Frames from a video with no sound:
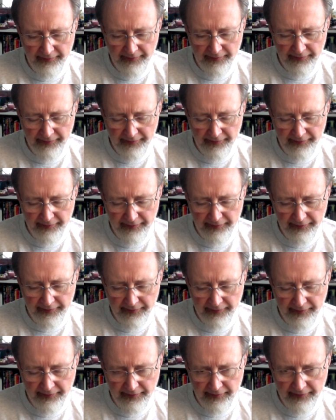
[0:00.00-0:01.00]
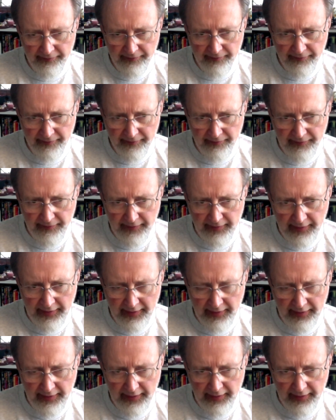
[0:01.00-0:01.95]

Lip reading: (no one is talking)